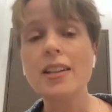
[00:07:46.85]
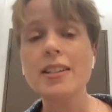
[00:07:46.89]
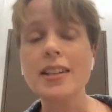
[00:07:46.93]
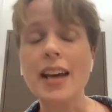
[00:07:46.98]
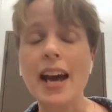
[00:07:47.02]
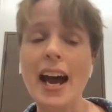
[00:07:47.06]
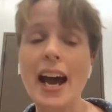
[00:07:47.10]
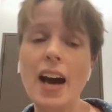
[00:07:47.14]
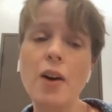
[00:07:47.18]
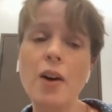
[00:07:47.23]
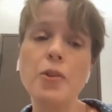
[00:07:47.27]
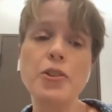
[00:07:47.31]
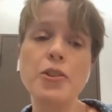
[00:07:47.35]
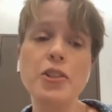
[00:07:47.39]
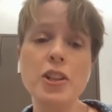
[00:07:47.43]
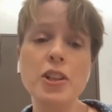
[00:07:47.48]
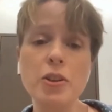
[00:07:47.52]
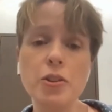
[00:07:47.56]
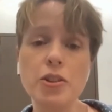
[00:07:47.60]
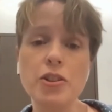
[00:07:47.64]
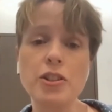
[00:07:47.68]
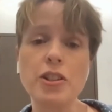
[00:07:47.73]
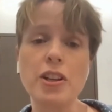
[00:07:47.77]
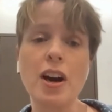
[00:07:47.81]
So how
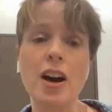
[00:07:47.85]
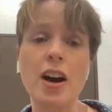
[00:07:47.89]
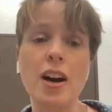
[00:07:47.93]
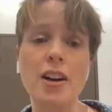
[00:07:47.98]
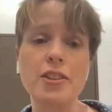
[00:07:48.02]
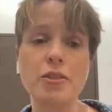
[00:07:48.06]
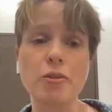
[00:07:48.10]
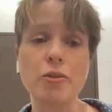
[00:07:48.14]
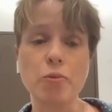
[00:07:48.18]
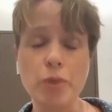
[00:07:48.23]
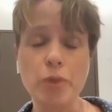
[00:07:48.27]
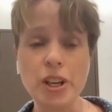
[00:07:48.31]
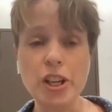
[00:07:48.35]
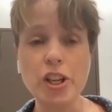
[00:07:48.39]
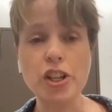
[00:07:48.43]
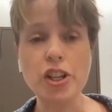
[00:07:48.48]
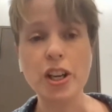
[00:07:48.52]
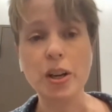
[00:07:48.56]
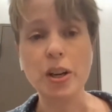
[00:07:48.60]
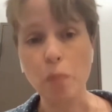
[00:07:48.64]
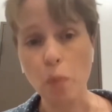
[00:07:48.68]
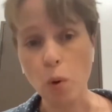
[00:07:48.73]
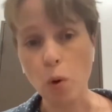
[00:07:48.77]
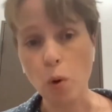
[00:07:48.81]
do you start
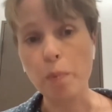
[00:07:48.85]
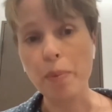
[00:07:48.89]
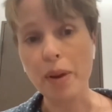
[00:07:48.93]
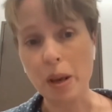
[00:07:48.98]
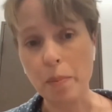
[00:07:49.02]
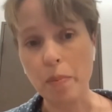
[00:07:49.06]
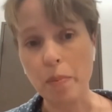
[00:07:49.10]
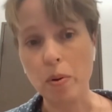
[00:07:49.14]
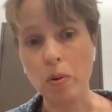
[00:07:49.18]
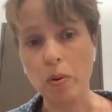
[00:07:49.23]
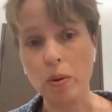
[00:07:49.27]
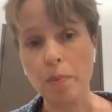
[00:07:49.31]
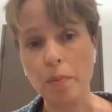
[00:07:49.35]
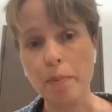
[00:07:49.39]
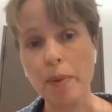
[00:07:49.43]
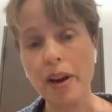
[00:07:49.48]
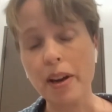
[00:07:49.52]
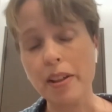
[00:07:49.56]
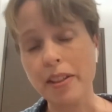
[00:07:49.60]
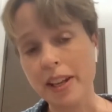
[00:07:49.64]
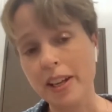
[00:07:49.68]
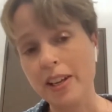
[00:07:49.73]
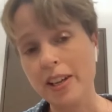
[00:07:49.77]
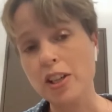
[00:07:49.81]
reaching more people,
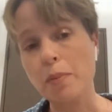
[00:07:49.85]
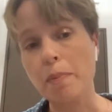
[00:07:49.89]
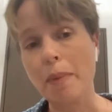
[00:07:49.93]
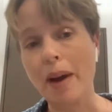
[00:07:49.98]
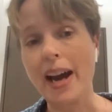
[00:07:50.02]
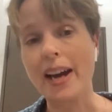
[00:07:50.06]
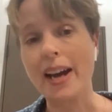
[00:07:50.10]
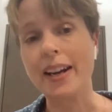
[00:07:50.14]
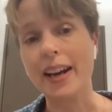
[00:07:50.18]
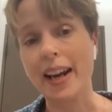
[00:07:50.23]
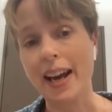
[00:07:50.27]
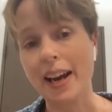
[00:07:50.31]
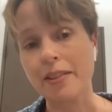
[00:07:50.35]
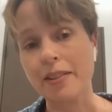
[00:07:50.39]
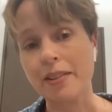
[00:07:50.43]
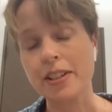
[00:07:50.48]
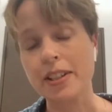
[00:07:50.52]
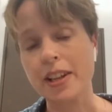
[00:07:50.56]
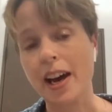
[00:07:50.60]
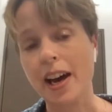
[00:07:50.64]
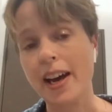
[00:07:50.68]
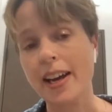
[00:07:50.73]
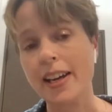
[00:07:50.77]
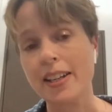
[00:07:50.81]
both in Japan and
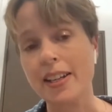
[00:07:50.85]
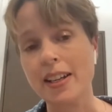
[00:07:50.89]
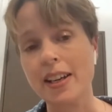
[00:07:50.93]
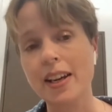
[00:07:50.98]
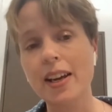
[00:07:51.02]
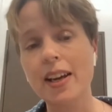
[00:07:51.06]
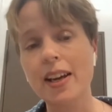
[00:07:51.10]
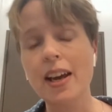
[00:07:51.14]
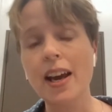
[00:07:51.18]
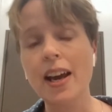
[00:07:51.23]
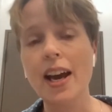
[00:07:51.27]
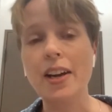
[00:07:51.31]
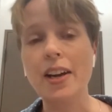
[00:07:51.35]
outside?